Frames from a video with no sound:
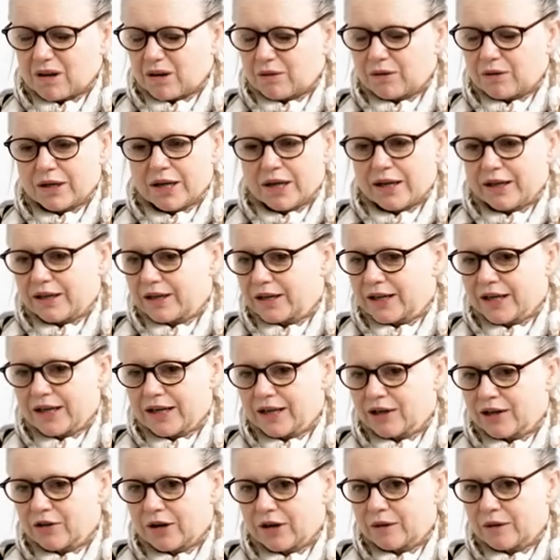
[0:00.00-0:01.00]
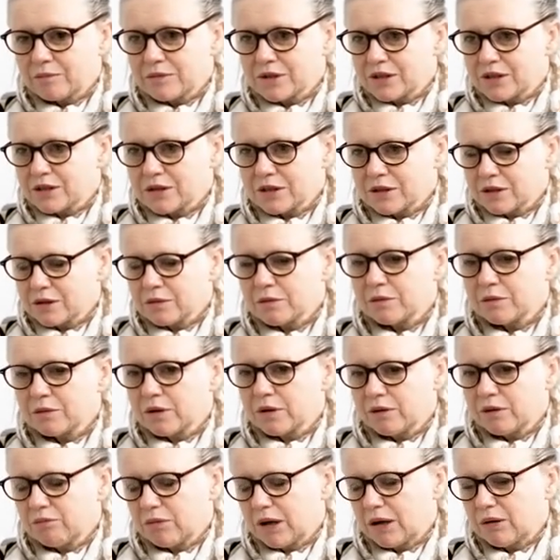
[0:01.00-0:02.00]
about nine kilograms
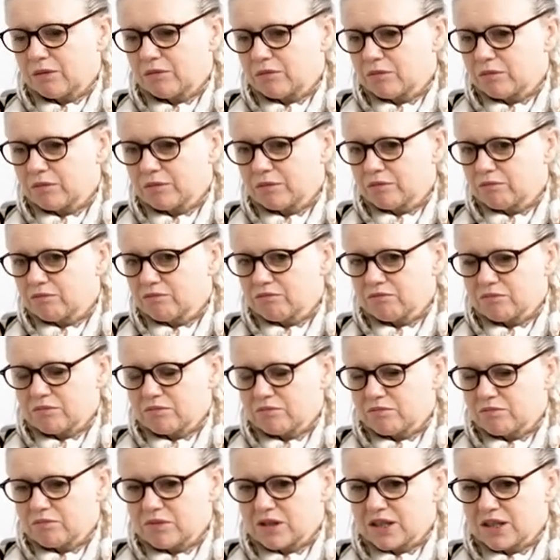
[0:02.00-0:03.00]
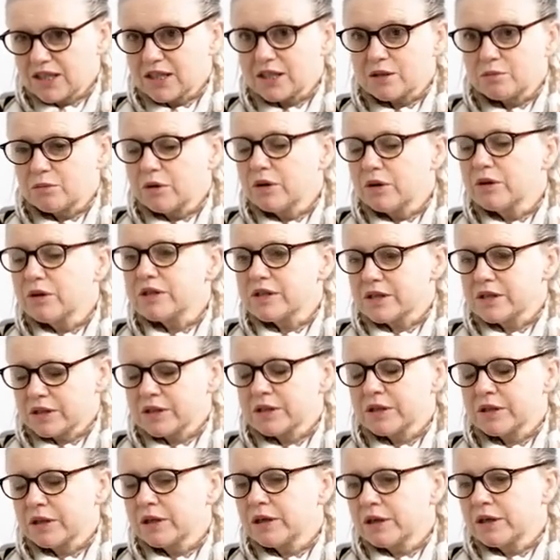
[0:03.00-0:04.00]
in about six
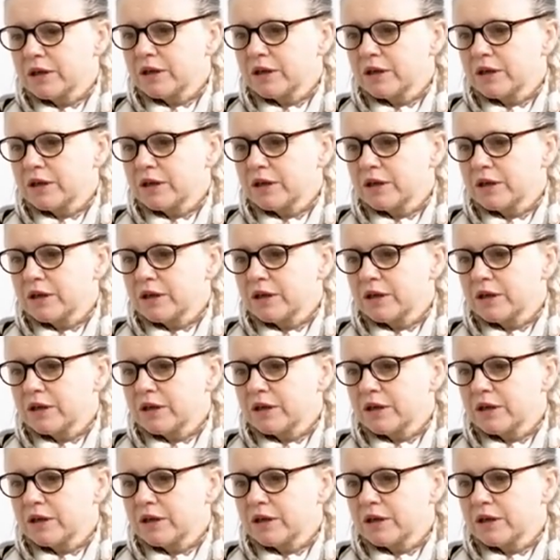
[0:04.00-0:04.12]
months.